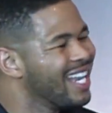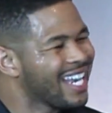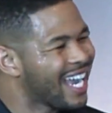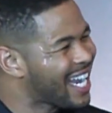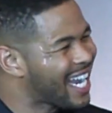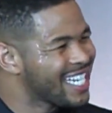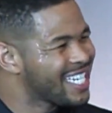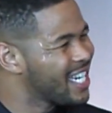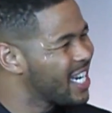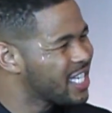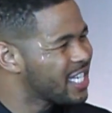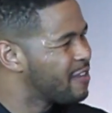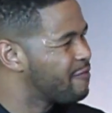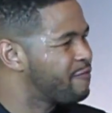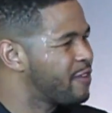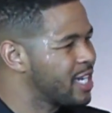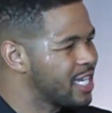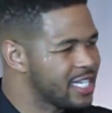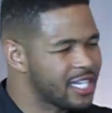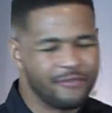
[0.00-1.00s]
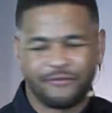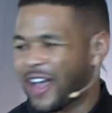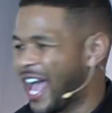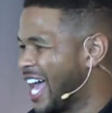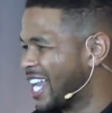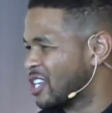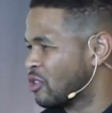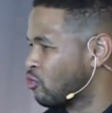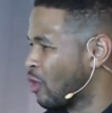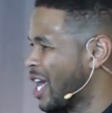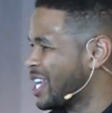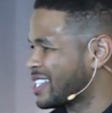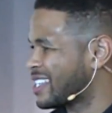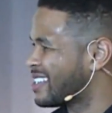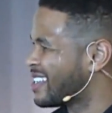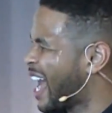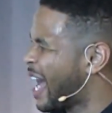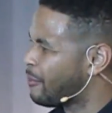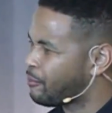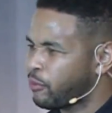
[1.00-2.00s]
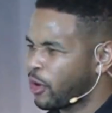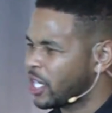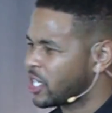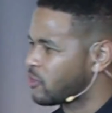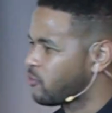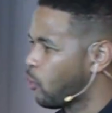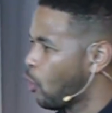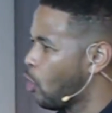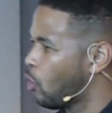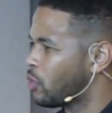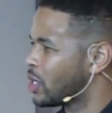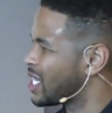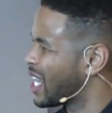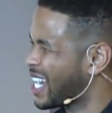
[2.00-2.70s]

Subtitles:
Like, I just didn't feel as if I had the right to not press forward.